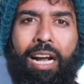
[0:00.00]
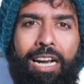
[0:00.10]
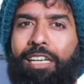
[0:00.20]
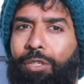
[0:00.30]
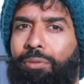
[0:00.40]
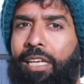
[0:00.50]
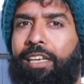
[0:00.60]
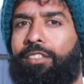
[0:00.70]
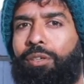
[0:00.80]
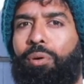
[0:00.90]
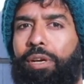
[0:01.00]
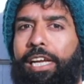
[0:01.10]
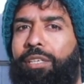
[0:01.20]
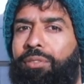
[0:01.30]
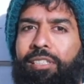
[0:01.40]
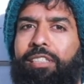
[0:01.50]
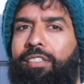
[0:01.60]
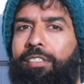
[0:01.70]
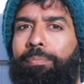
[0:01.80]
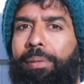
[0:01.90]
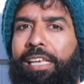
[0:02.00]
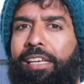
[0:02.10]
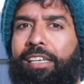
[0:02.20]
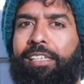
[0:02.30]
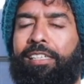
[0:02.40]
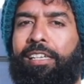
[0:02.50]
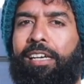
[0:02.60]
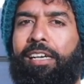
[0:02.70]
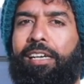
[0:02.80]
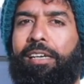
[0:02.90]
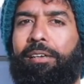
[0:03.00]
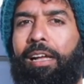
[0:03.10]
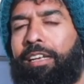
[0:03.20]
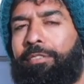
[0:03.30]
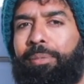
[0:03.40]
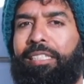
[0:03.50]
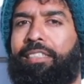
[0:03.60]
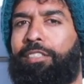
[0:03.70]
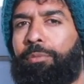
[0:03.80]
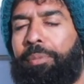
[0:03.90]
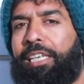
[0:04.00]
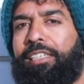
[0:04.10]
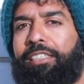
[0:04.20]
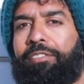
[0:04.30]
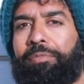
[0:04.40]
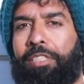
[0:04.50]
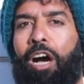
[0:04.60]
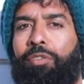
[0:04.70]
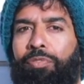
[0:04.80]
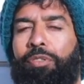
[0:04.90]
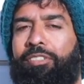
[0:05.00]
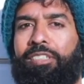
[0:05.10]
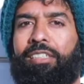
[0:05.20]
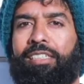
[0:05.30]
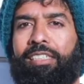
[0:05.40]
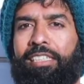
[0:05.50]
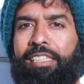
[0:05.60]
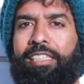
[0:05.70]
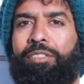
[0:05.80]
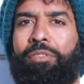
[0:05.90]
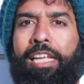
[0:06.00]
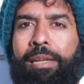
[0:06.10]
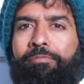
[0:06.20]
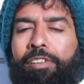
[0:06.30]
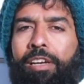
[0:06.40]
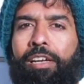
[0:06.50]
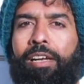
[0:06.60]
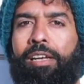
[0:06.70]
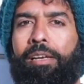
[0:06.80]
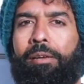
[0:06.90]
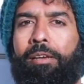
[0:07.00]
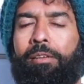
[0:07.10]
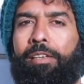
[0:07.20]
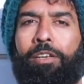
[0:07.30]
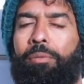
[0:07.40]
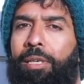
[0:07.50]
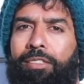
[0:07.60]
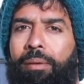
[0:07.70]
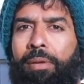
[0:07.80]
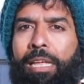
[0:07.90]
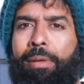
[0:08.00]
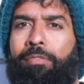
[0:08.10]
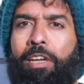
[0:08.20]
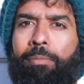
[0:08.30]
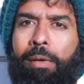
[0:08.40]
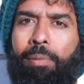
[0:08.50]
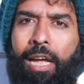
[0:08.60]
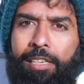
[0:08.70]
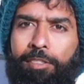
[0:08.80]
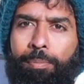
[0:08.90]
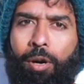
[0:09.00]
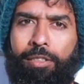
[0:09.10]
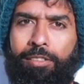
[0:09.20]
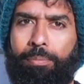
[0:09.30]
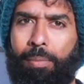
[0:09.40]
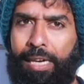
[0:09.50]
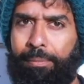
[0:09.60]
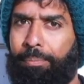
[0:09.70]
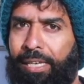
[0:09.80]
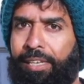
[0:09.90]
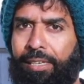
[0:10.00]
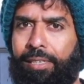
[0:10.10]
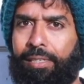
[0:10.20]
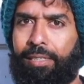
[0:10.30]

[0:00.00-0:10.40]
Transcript: And I do think it's okay to still speak and present opinions without full certainty, to name, because I'm naming where my blind spots might be.